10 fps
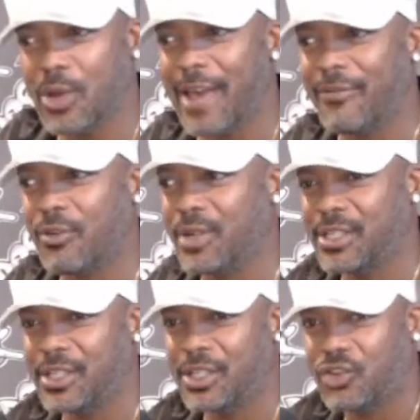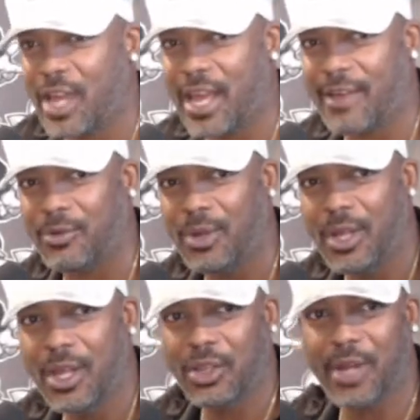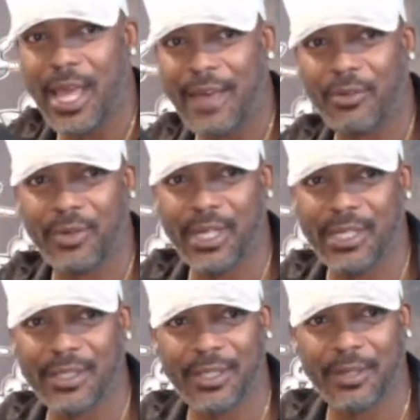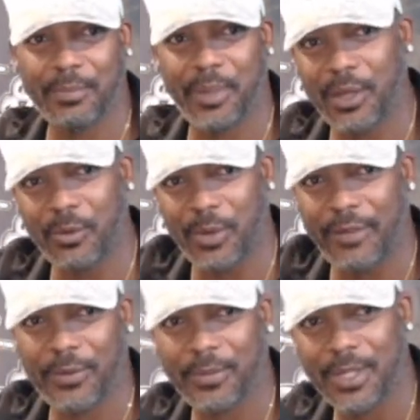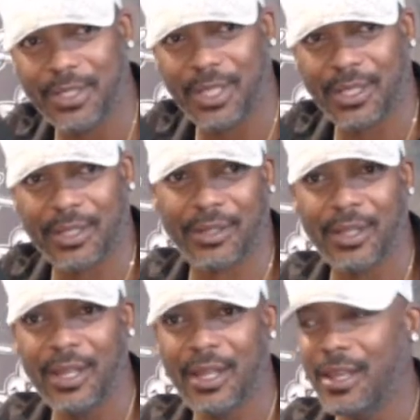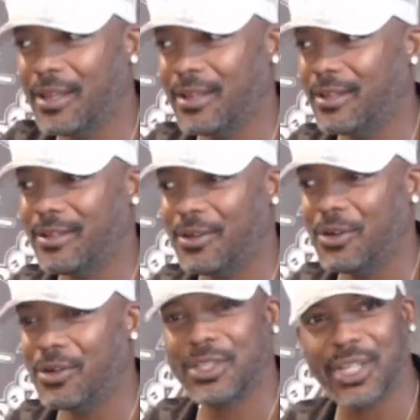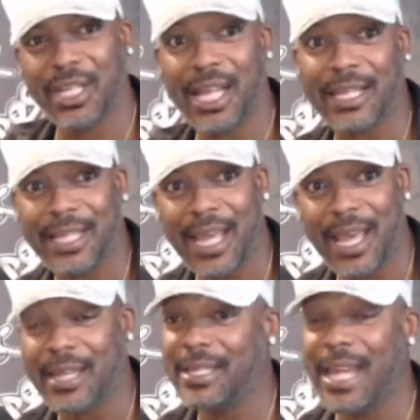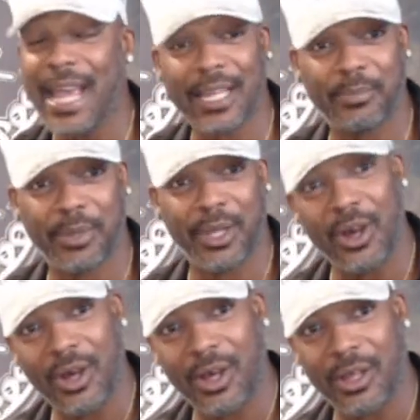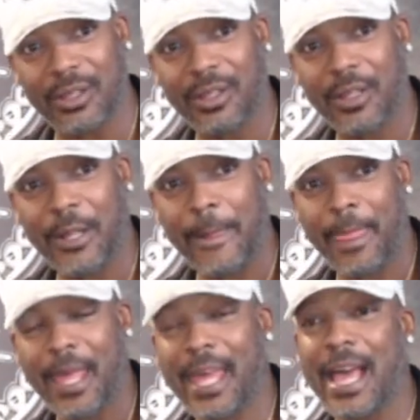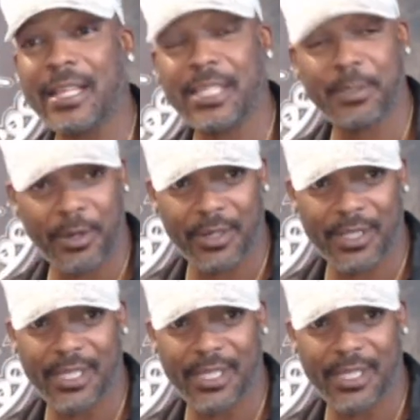don't have a reason to travel, and you don't have a reason to be away from each other, and or shit like that. That could be hard, and I experienced